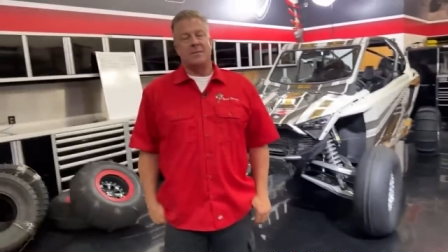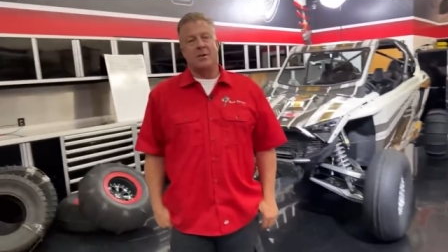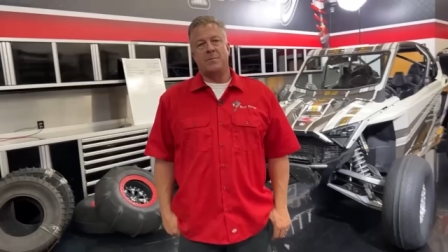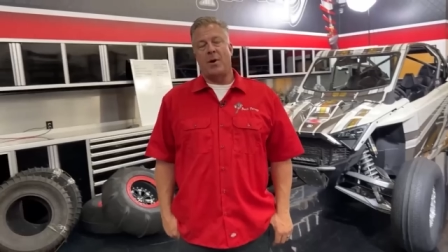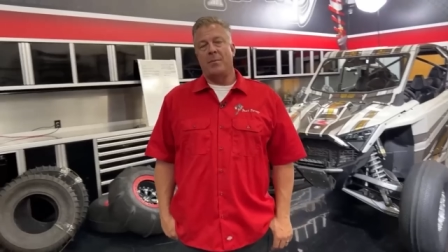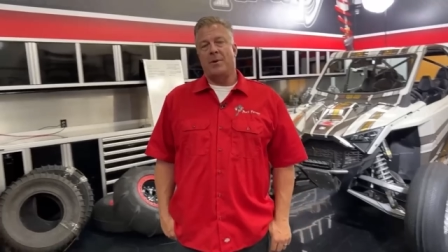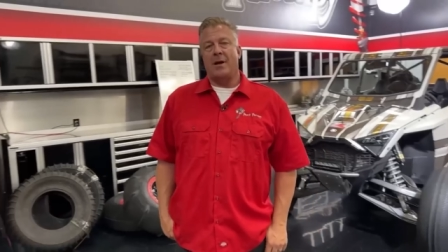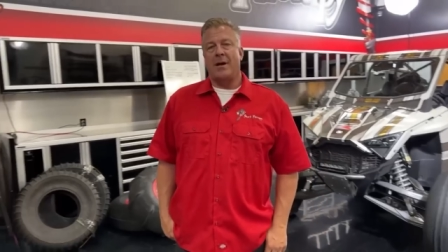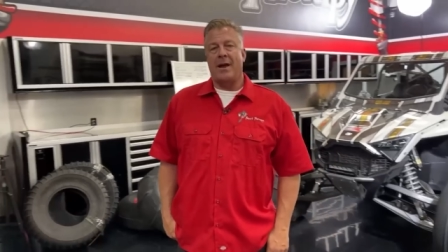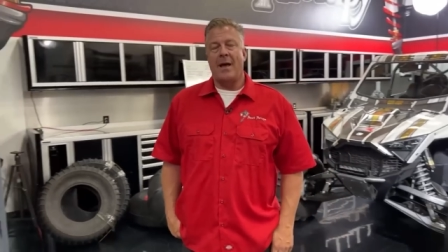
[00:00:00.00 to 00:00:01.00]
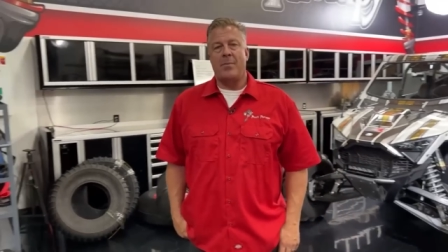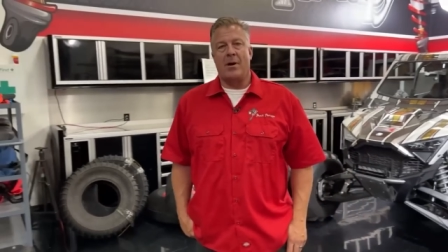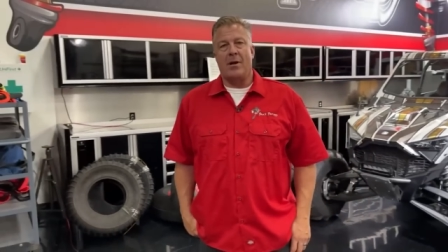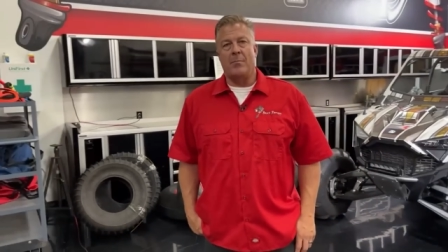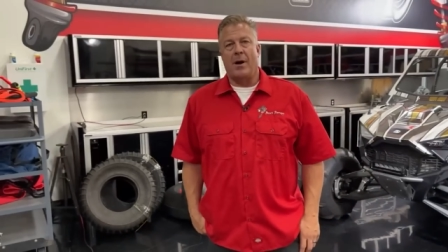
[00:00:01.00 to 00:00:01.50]
so it's probably not going to happen
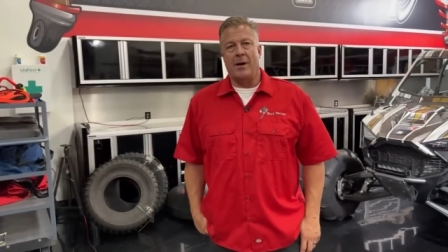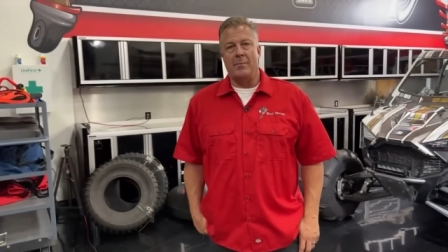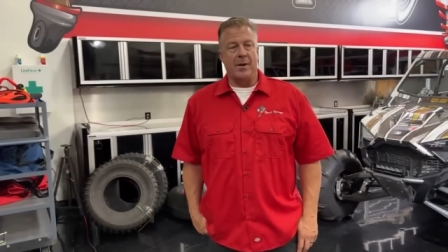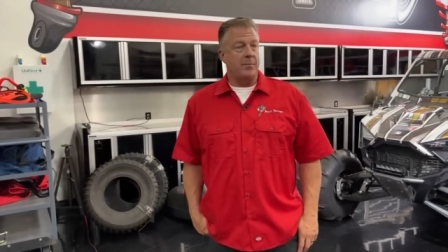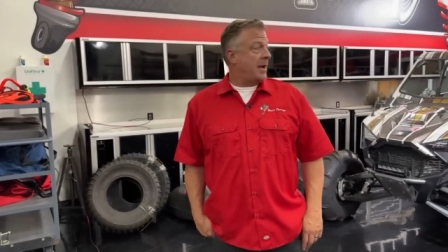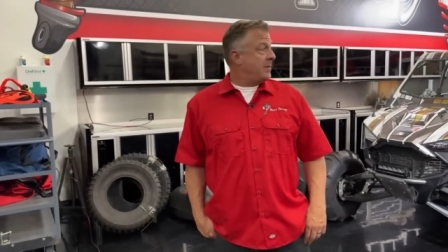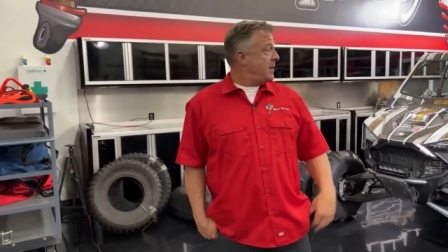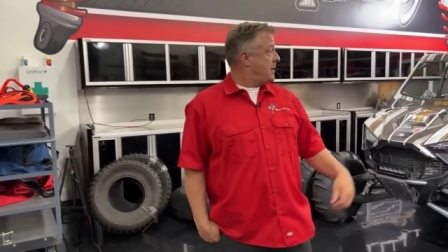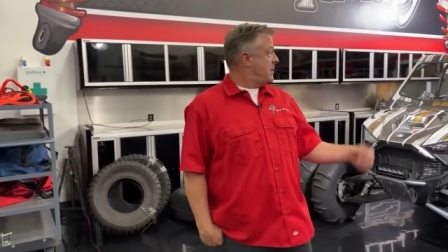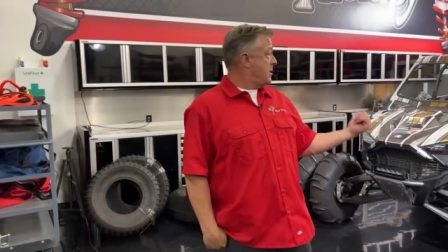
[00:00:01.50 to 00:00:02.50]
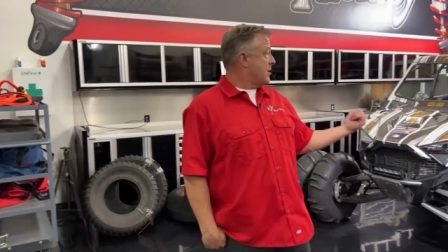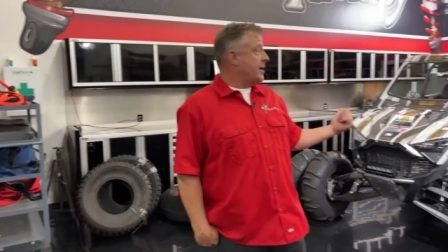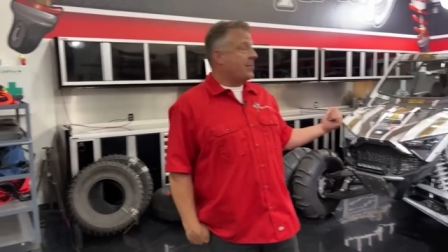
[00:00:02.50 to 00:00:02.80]
on mine, but maybe, you know, Ernie